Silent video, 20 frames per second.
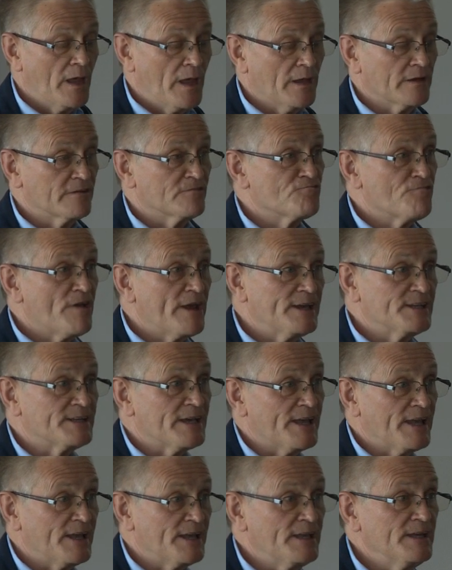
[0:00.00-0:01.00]
And Grade
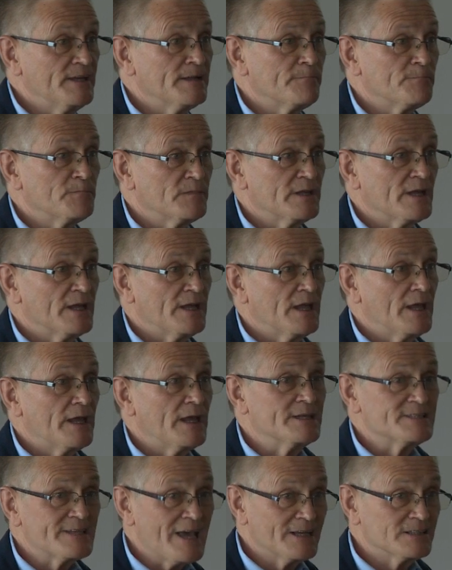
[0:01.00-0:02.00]
A
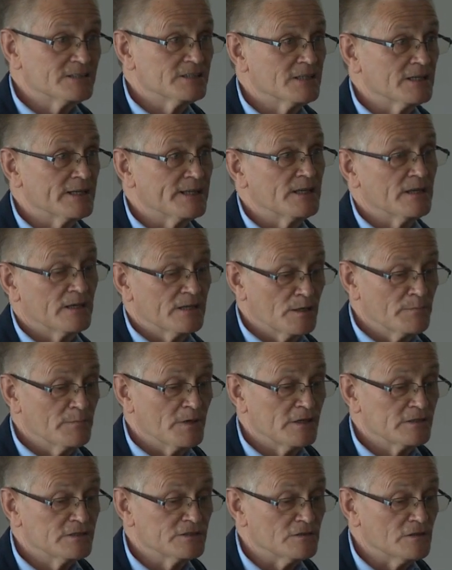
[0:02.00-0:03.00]
is actually a
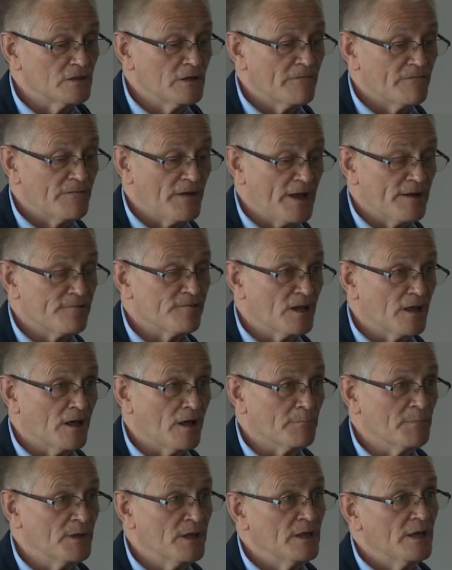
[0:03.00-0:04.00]
commercial fire
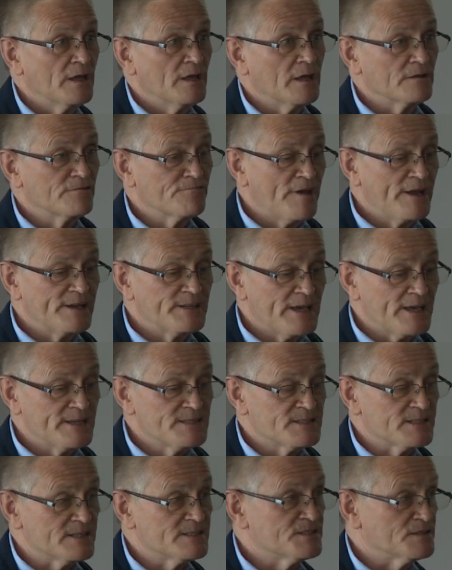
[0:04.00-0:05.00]
alarm. And Grade A
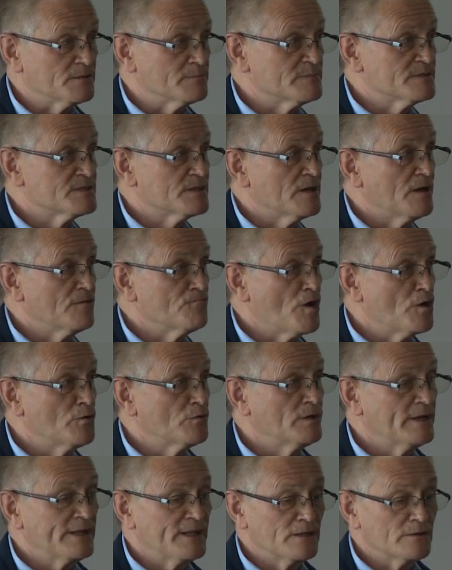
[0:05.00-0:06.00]
systems are
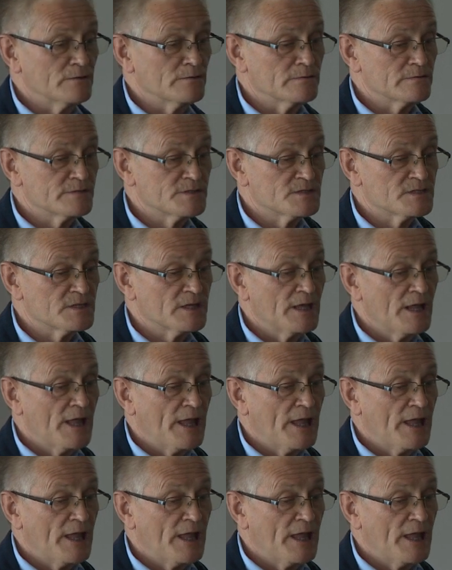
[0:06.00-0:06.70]
only used